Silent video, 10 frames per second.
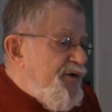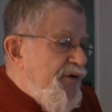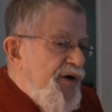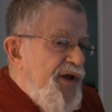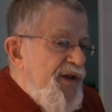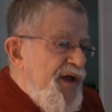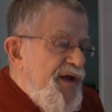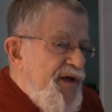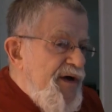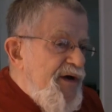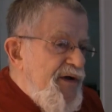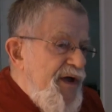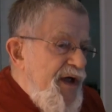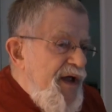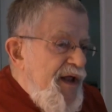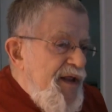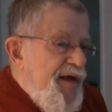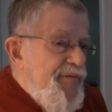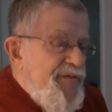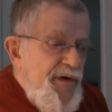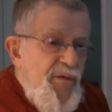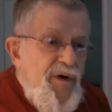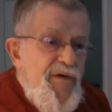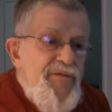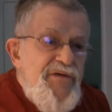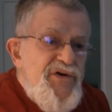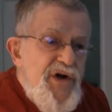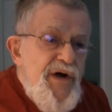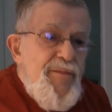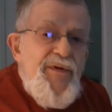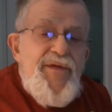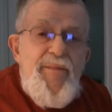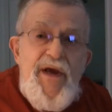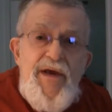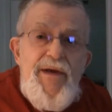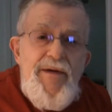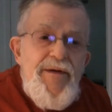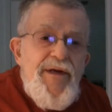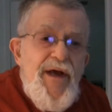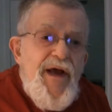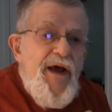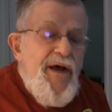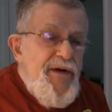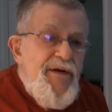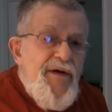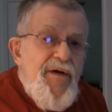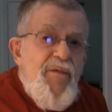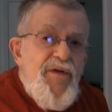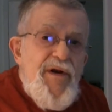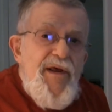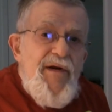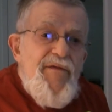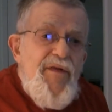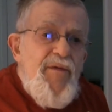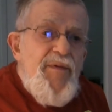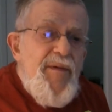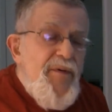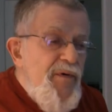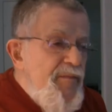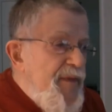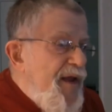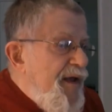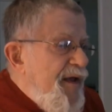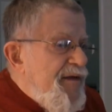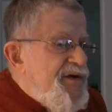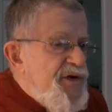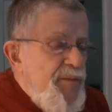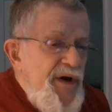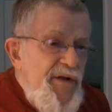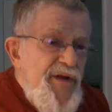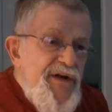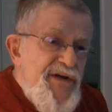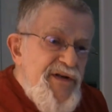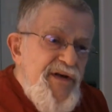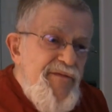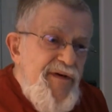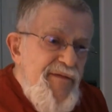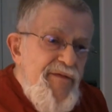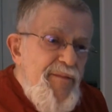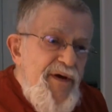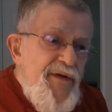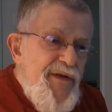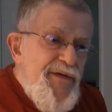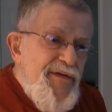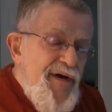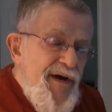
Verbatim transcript: Tony, they've done a wonderful job with me and with a lot of other people. There's so many things that they've given me that